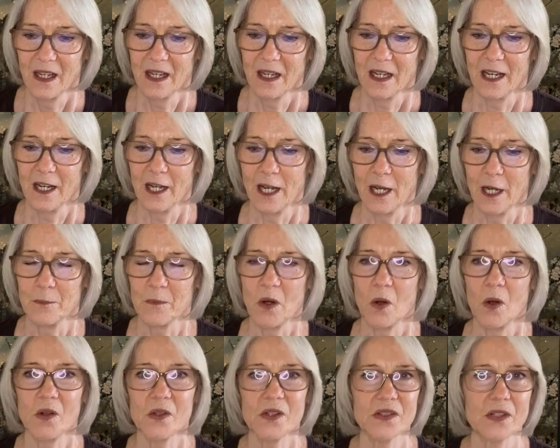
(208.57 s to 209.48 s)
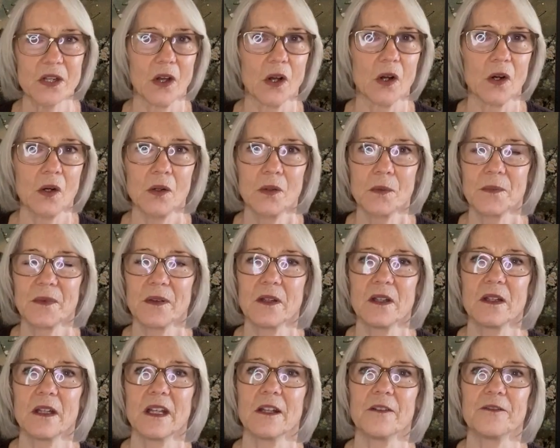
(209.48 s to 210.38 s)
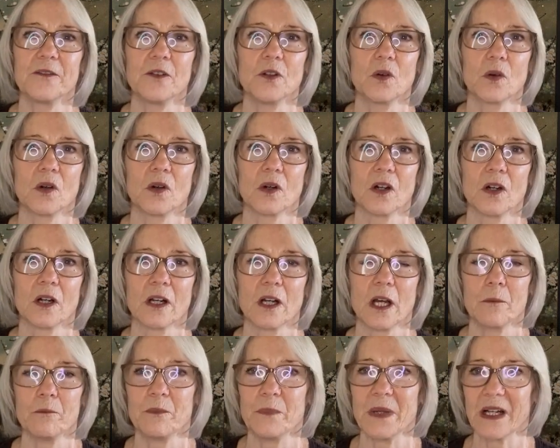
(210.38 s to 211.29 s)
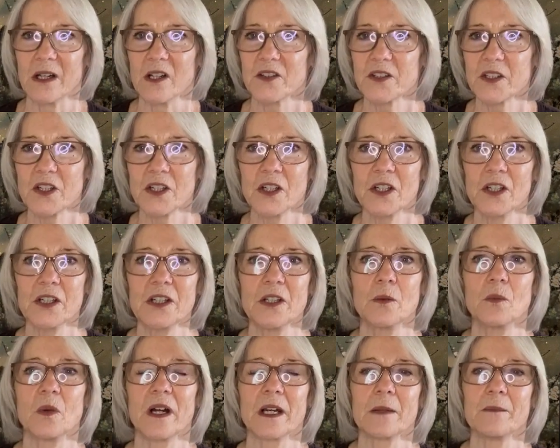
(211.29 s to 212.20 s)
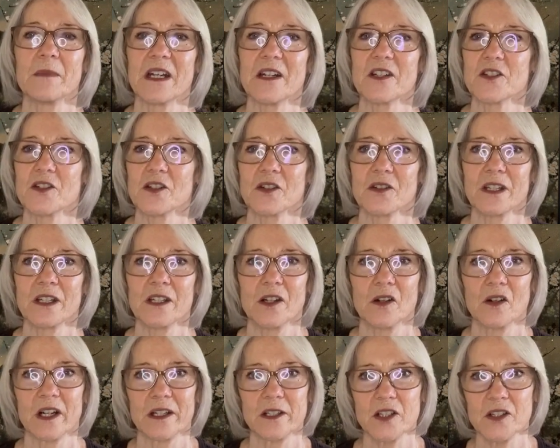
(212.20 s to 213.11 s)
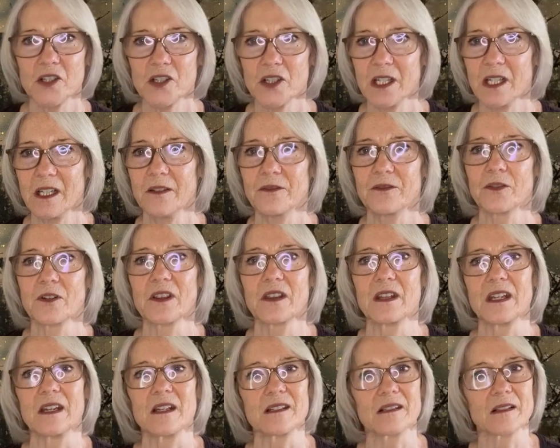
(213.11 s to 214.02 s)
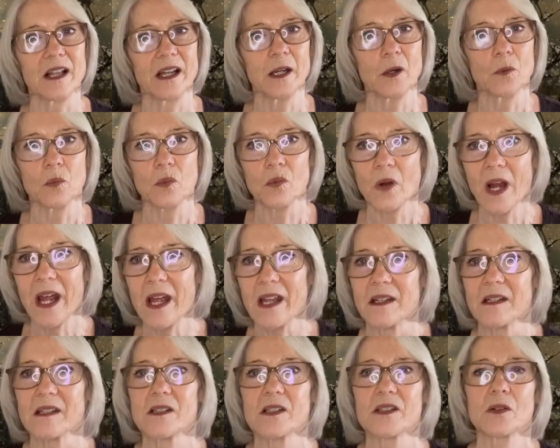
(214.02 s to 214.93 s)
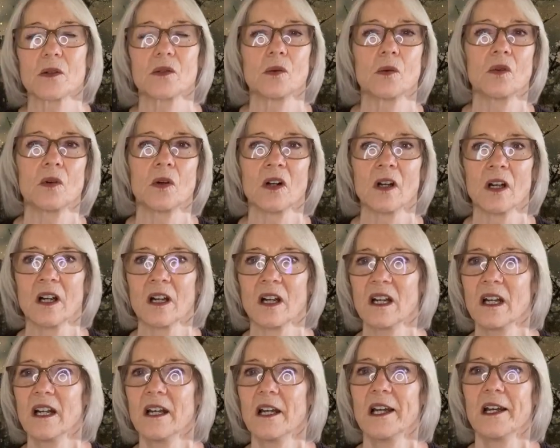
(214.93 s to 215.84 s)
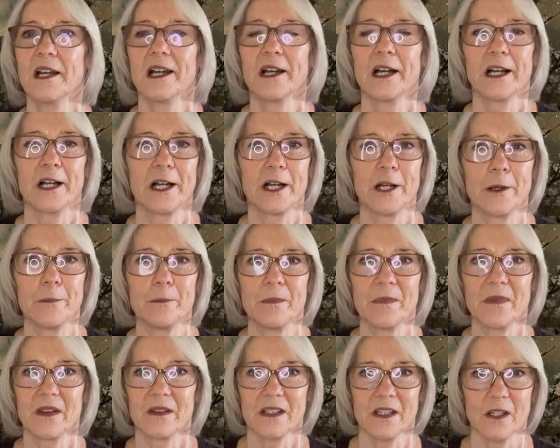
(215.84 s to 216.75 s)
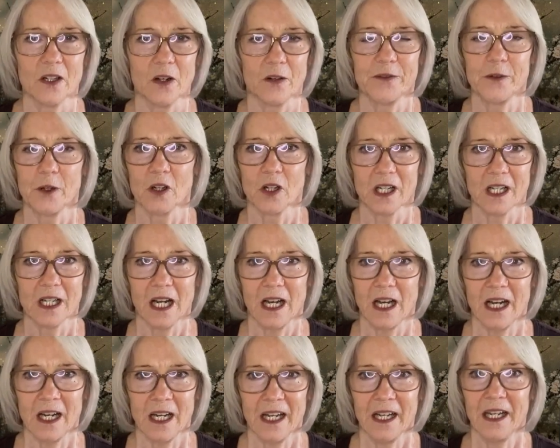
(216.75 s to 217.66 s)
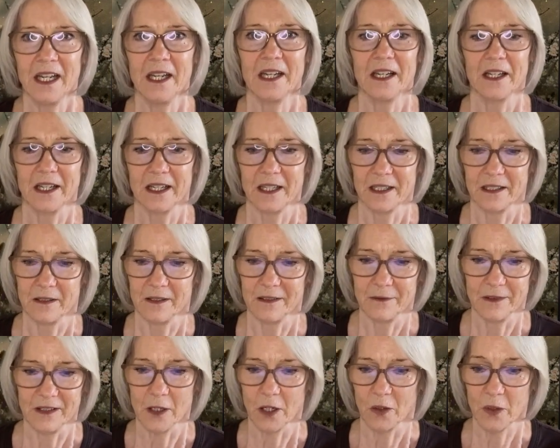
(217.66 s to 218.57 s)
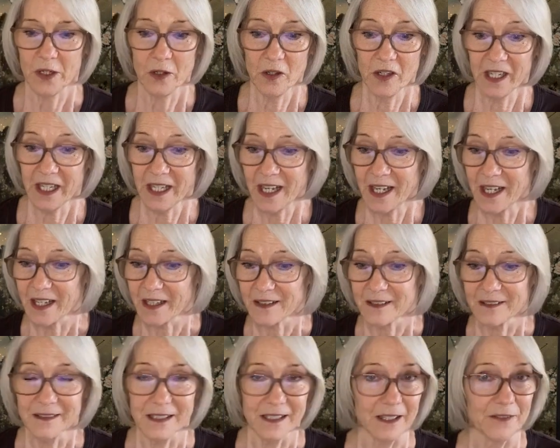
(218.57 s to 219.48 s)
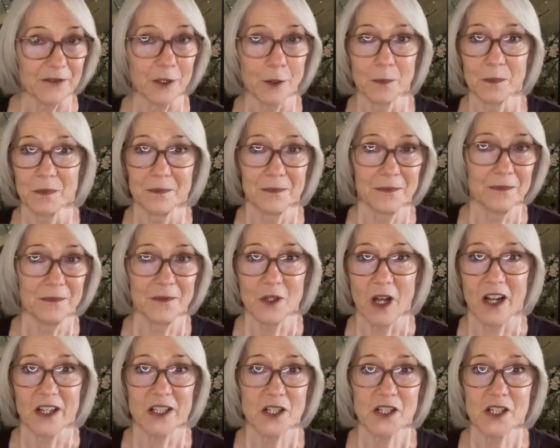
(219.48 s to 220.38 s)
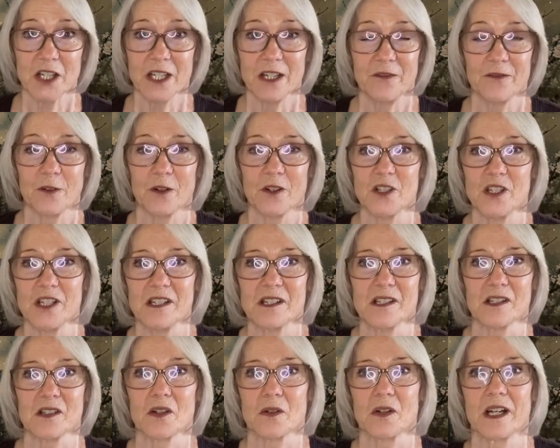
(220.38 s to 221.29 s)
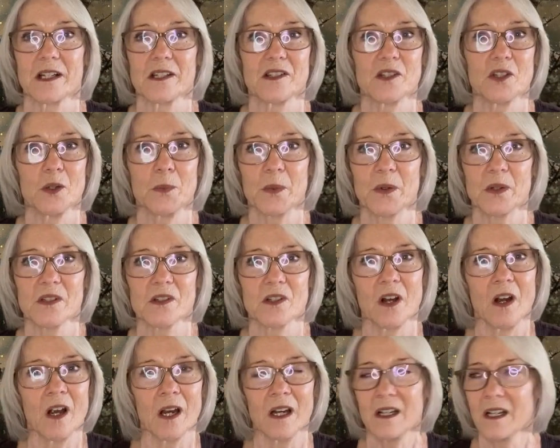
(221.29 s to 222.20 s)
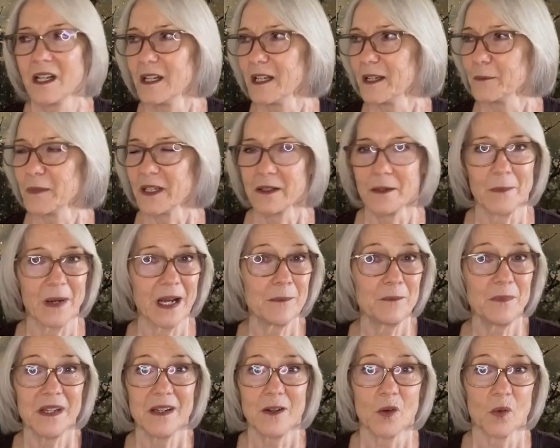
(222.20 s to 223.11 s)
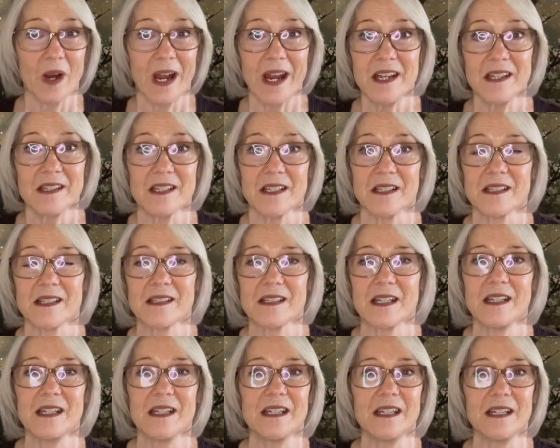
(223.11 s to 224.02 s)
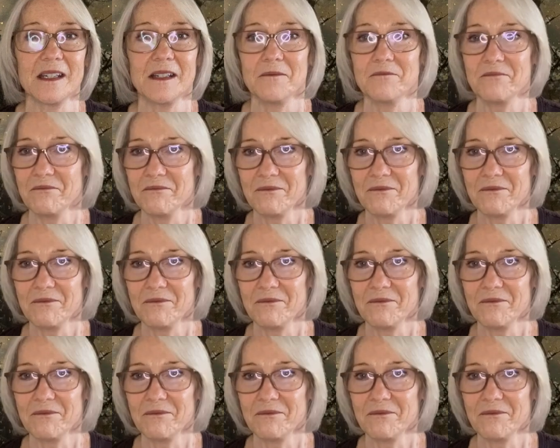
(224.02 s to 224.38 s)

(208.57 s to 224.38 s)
Also, if you're a belter, you want to make sure that you're auditioning for things like Rent, or you know, if you're a guy, and you know, here again, if you're auditioning for Jesus Christ Superstar, it might be great to see,